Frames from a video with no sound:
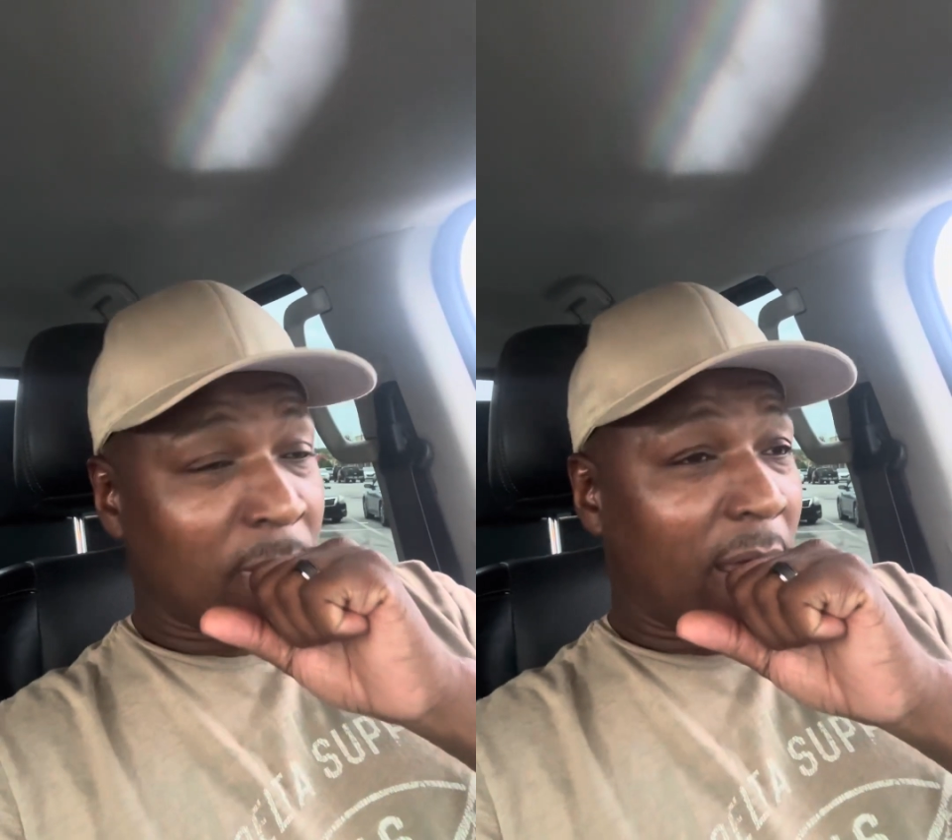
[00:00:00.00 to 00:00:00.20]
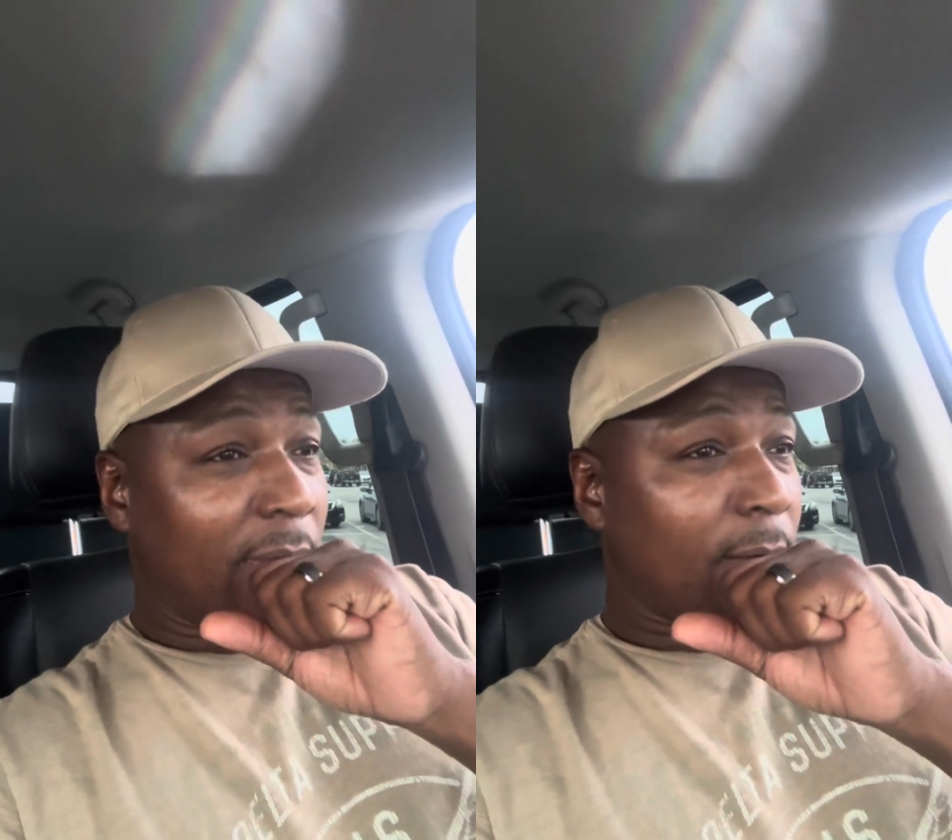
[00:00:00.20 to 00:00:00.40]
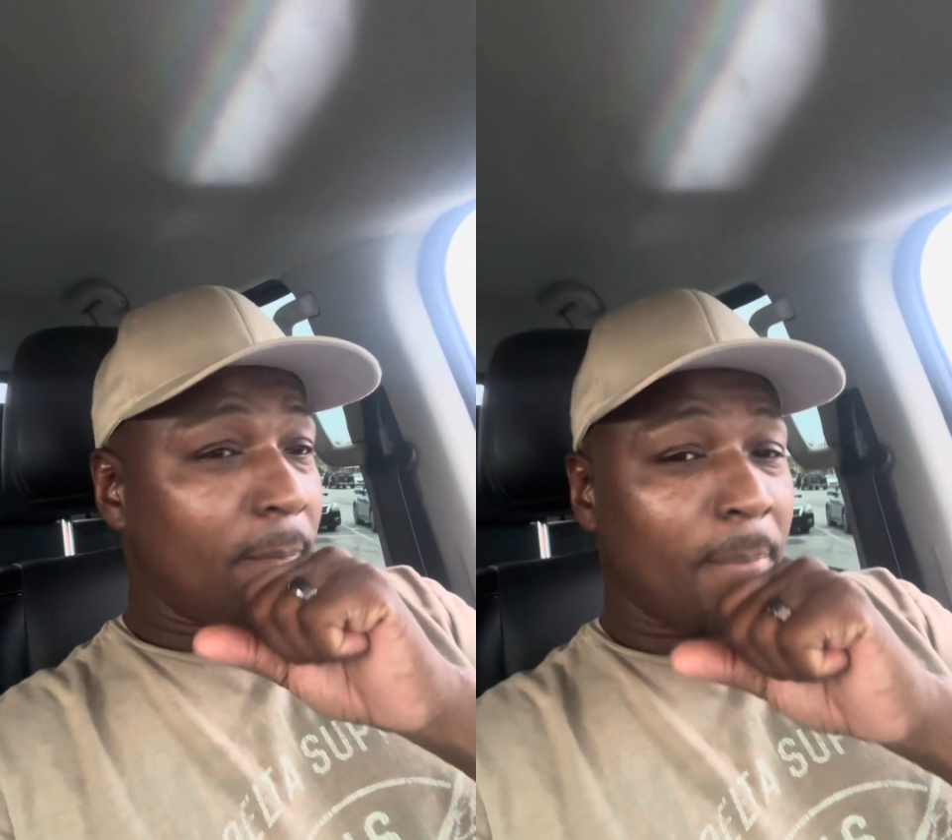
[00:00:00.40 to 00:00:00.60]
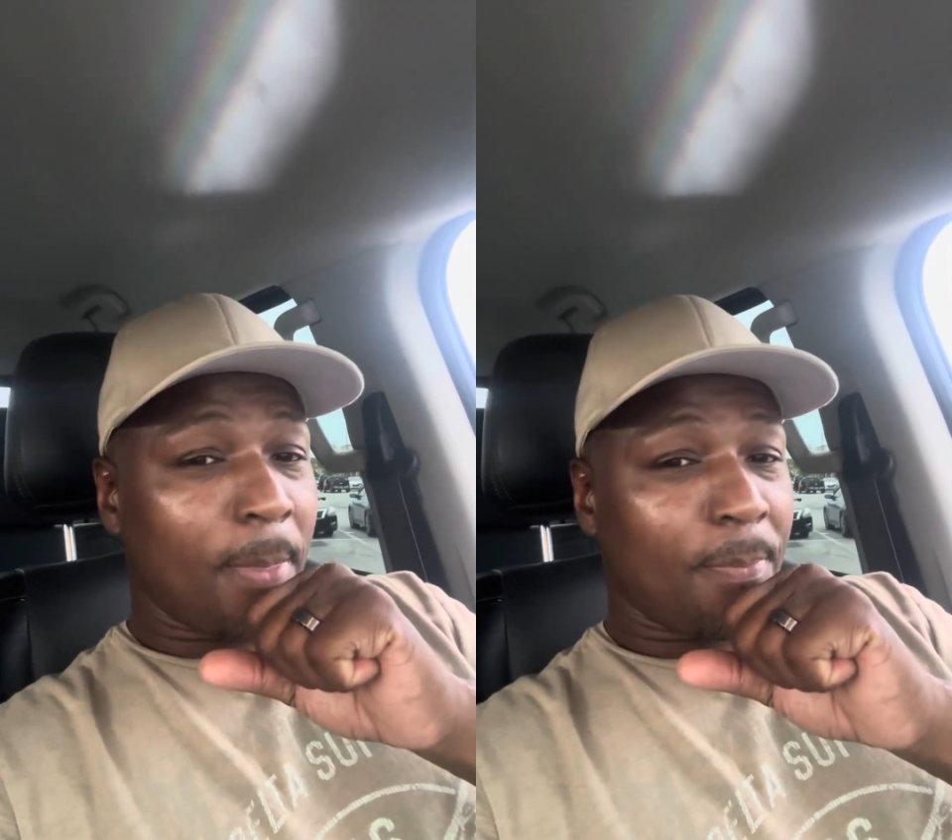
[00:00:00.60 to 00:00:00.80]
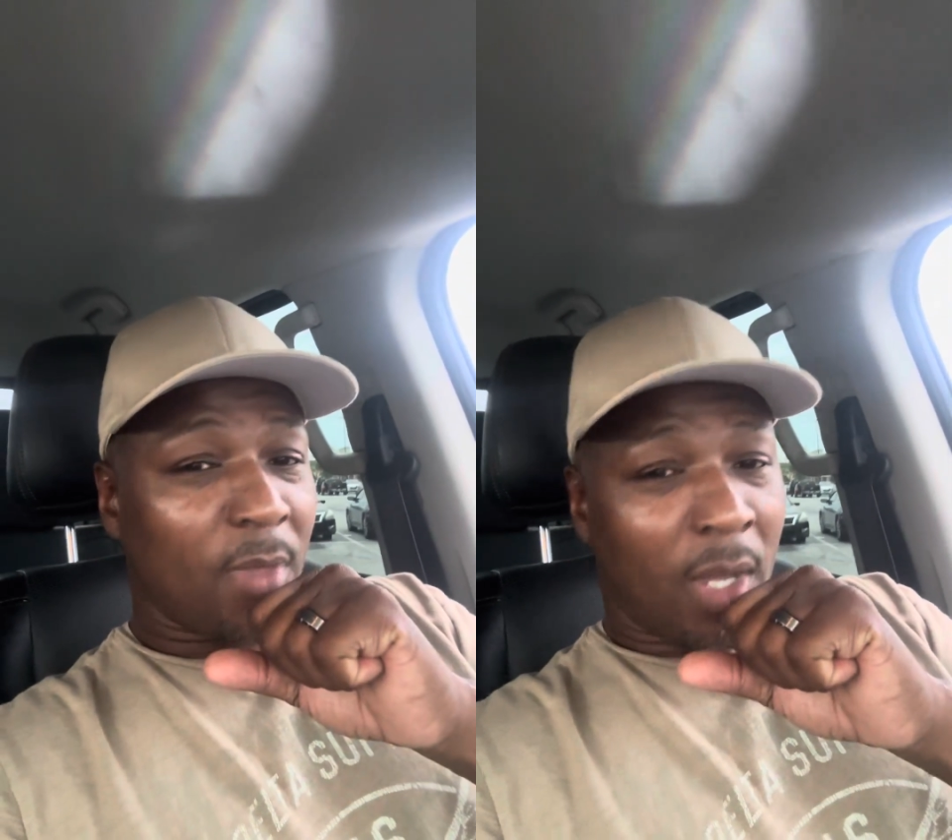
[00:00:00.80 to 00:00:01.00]
like,
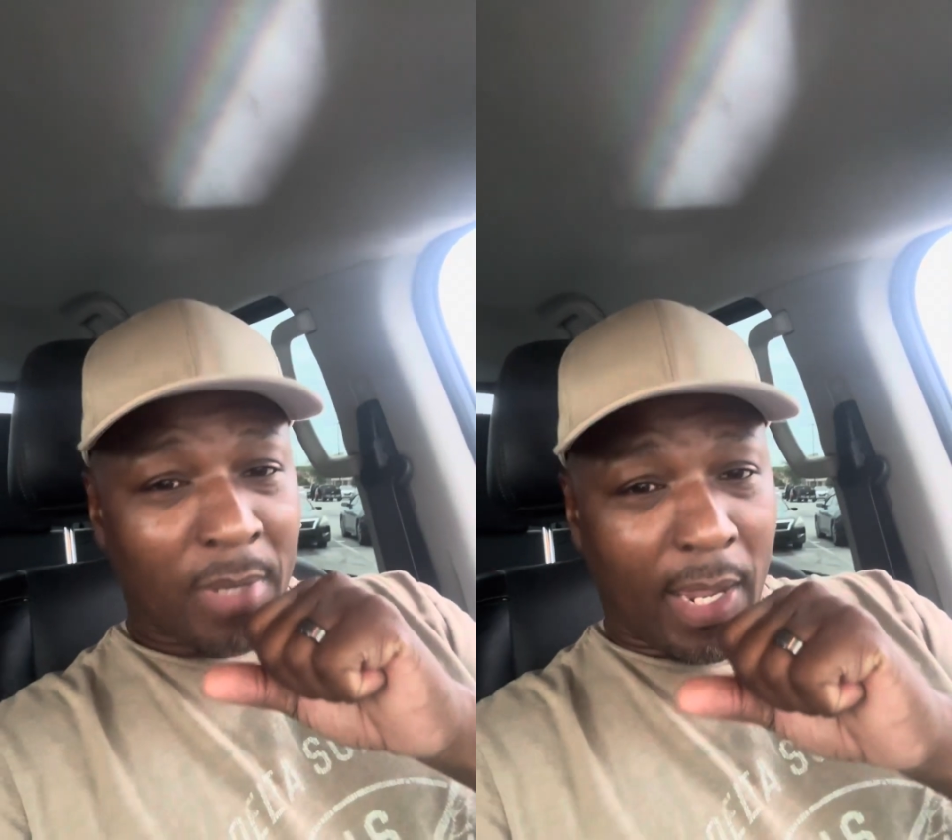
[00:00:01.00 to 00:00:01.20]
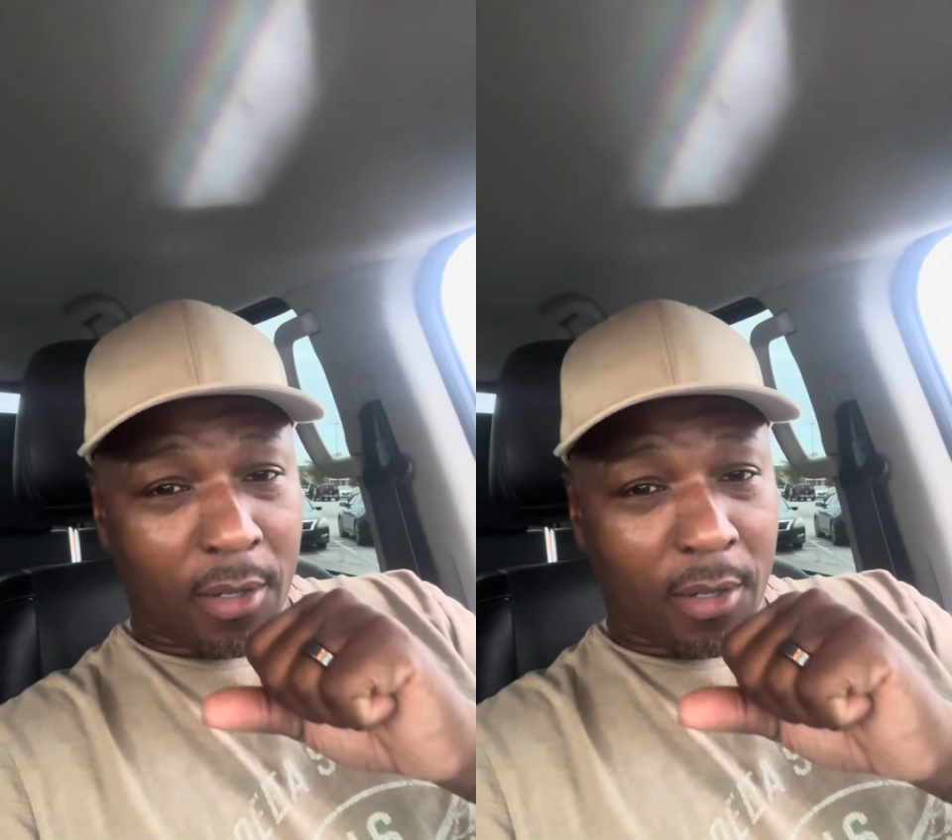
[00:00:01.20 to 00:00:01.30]
man,